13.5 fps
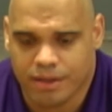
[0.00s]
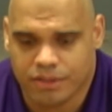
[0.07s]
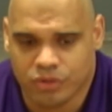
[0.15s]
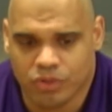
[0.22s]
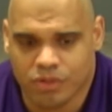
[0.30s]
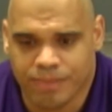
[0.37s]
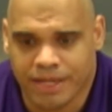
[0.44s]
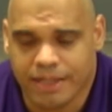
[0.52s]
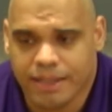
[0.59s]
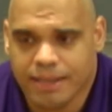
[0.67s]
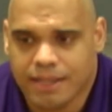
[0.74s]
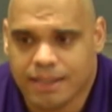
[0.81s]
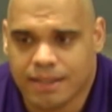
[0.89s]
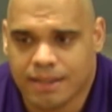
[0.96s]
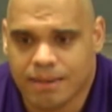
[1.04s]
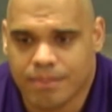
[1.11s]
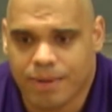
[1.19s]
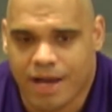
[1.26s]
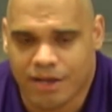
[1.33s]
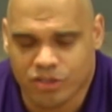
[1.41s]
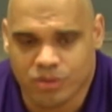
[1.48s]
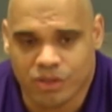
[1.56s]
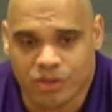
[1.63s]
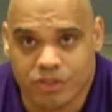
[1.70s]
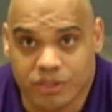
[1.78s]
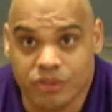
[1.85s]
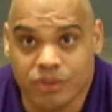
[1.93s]
dual meet, I also
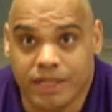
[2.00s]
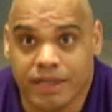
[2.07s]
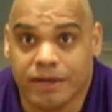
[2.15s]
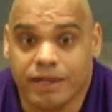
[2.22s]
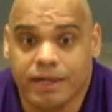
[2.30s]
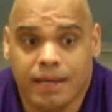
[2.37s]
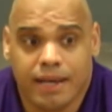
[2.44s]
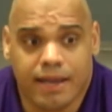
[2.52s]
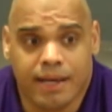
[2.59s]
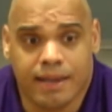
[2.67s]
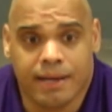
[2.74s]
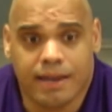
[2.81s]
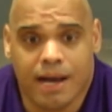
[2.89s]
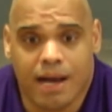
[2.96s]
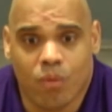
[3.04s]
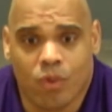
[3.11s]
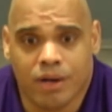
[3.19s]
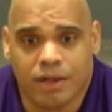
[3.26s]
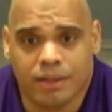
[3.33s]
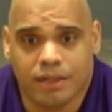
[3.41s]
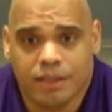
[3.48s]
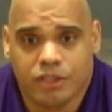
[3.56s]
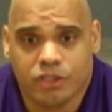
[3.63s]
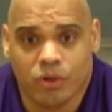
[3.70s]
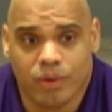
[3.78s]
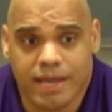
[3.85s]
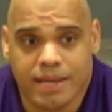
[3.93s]
know it's new here, and I want to
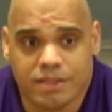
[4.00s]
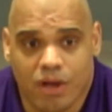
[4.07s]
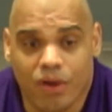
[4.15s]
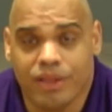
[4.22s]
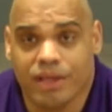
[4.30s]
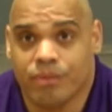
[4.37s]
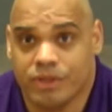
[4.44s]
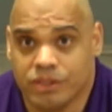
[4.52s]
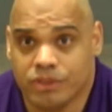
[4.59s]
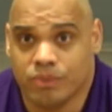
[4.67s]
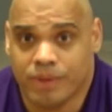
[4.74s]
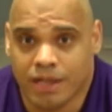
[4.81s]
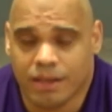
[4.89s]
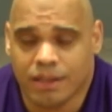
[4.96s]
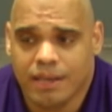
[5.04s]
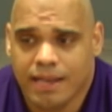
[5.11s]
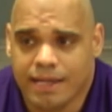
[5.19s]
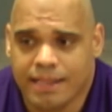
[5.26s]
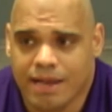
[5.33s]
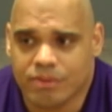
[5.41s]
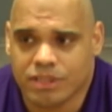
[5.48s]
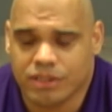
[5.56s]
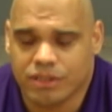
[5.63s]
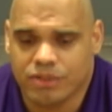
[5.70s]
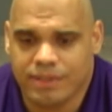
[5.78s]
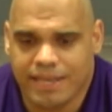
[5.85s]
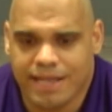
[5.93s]
showcase all that we do well, and that was a
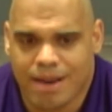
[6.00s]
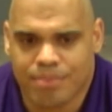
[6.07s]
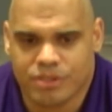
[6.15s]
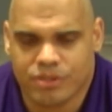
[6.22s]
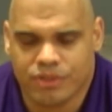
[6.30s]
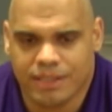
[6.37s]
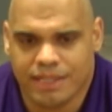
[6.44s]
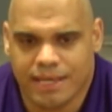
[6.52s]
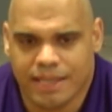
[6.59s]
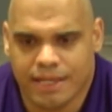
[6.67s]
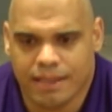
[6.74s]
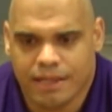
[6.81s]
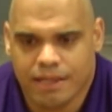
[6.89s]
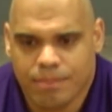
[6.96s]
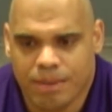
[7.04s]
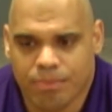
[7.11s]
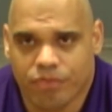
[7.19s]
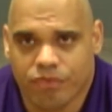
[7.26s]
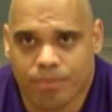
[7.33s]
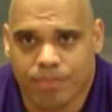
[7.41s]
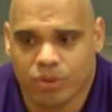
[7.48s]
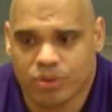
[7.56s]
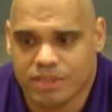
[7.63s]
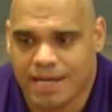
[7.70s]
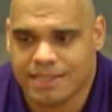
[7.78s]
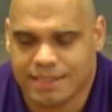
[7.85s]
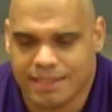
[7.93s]
unique opportunity to get people from both
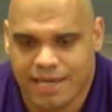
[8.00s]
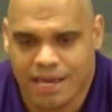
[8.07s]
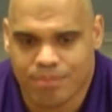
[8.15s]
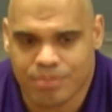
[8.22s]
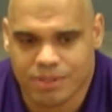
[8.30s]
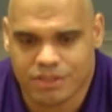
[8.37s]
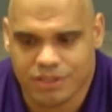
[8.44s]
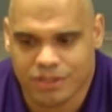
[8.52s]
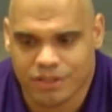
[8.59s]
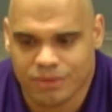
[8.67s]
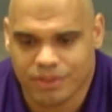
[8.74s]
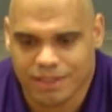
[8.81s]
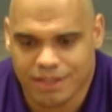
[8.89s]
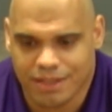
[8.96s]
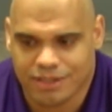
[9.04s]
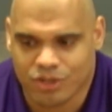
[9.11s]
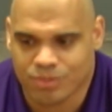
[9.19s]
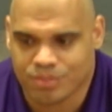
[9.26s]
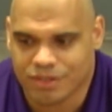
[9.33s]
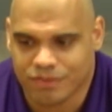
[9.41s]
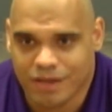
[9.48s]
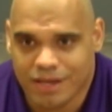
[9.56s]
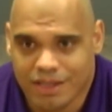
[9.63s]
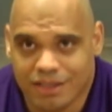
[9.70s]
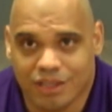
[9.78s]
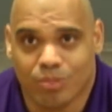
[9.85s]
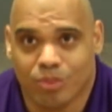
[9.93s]
sides of the campus, you know, in terms of
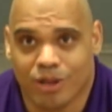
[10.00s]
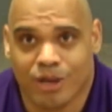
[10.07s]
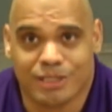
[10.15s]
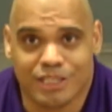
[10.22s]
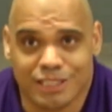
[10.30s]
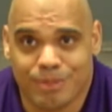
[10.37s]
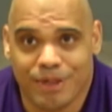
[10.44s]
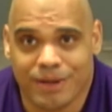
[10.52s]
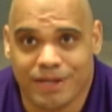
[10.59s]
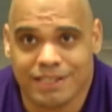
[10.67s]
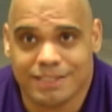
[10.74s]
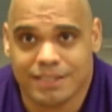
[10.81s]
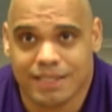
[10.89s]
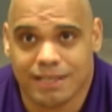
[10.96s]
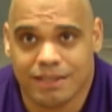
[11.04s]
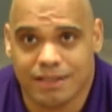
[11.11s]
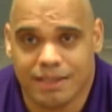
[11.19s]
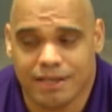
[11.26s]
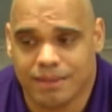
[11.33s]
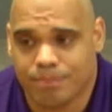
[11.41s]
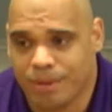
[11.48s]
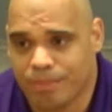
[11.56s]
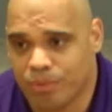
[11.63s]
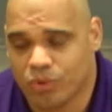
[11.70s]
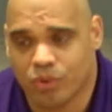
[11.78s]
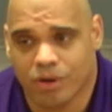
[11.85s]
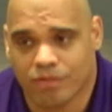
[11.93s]
liberal arts experience, get
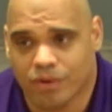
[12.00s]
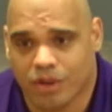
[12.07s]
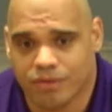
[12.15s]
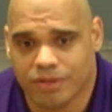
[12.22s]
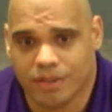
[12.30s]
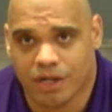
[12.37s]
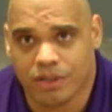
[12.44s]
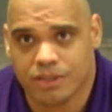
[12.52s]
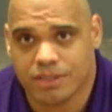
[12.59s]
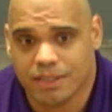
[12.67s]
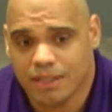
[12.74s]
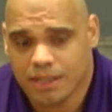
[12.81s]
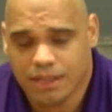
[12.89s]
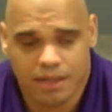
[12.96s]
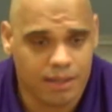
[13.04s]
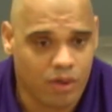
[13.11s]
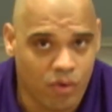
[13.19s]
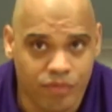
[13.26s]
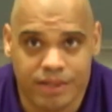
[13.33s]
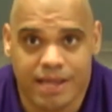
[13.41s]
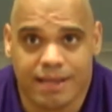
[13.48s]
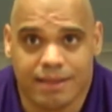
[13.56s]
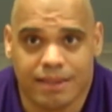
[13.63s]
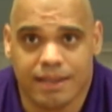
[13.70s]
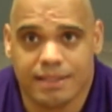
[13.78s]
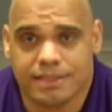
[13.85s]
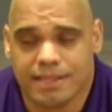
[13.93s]
people who are involved in arts over to the
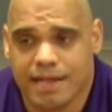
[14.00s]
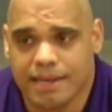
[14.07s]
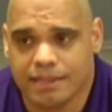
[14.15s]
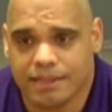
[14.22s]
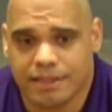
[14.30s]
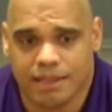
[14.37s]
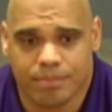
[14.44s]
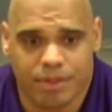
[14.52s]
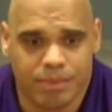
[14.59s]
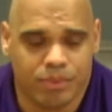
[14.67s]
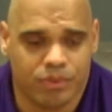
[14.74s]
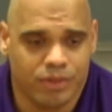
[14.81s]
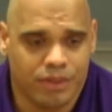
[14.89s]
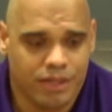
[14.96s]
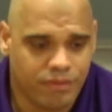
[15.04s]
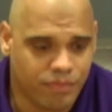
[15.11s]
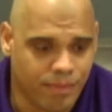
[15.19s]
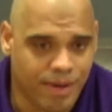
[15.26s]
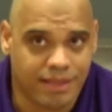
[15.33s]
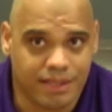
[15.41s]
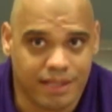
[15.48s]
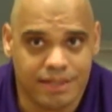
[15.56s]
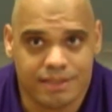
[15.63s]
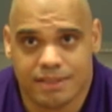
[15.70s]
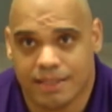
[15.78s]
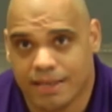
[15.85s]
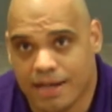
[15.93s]
athletic side, and get people from
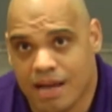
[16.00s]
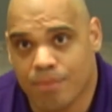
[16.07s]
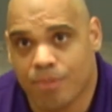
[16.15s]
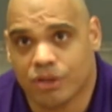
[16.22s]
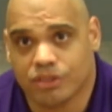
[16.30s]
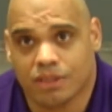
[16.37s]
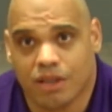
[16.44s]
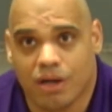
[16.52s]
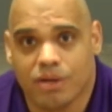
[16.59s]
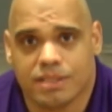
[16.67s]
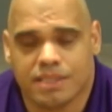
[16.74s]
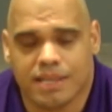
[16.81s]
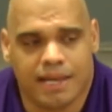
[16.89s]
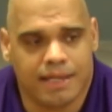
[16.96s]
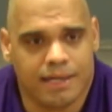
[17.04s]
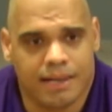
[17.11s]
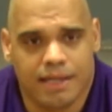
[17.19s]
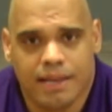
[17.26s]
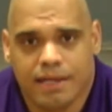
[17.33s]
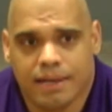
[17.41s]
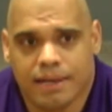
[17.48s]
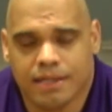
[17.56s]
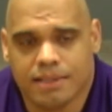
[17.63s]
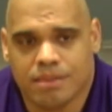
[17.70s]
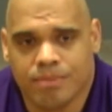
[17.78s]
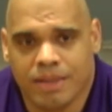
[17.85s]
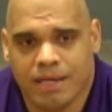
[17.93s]
athletics to get eyeballs on the arts side.
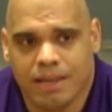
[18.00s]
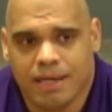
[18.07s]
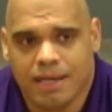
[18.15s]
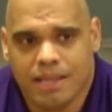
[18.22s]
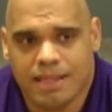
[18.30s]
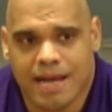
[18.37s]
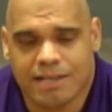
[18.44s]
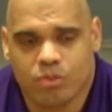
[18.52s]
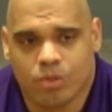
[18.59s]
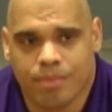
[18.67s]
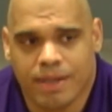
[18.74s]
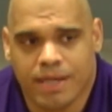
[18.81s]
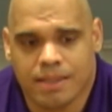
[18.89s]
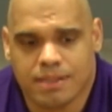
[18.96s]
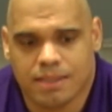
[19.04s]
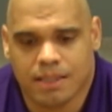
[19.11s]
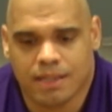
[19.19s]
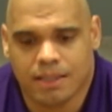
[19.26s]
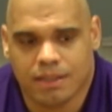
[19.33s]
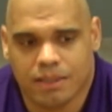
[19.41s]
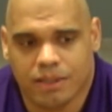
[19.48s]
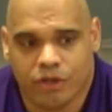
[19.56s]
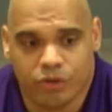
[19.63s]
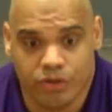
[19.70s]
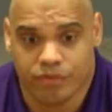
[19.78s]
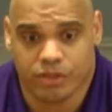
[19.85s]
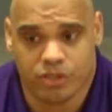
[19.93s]
And to me, that's what makes you know,
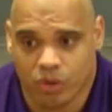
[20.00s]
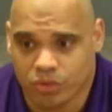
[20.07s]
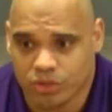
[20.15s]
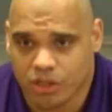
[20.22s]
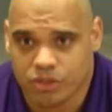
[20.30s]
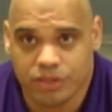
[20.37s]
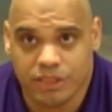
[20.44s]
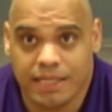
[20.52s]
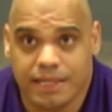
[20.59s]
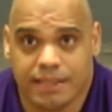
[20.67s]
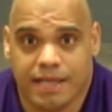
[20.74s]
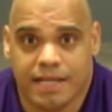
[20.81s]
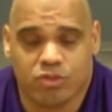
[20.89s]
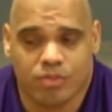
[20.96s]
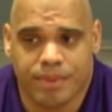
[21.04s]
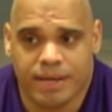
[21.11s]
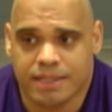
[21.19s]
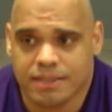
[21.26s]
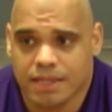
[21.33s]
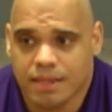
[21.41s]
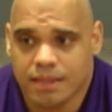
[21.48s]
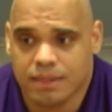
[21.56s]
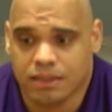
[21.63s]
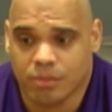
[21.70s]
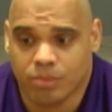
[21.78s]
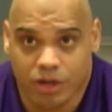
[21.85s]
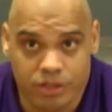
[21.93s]
University of Ozarks unique, and that's what makes the
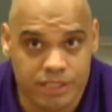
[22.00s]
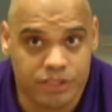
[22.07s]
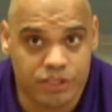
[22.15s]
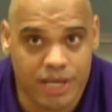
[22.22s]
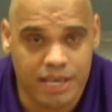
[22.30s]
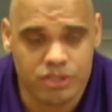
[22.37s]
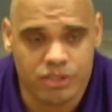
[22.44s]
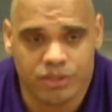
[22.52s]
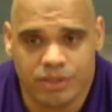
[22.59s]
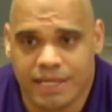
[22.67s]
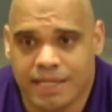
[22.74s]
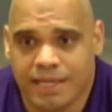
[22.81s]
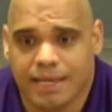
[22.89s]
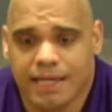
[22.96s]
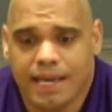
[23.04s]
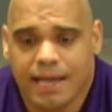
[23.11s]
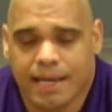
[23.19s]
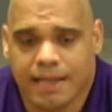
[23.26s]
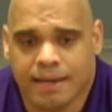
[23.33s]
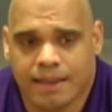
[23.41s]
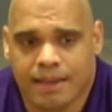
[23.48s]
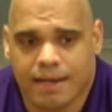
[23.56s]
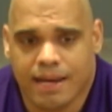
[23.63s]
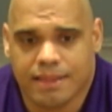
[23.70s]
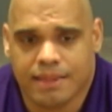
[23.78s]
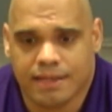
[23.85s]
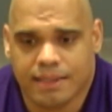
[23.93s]
liberal arts education unique. And
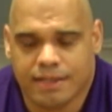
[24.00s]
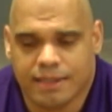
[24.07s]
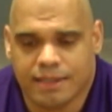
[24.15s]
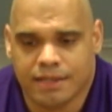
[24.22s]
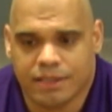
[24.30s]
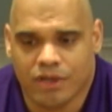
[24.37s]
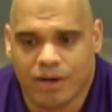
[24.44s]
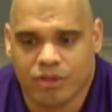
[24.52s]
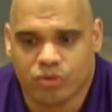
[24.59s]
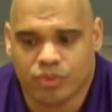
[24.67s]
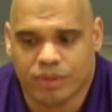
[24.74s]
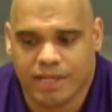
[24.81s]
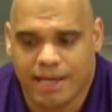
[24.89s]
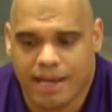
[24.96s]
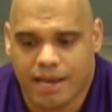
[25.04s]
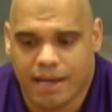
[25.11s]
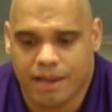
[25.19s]
I think you know, I was really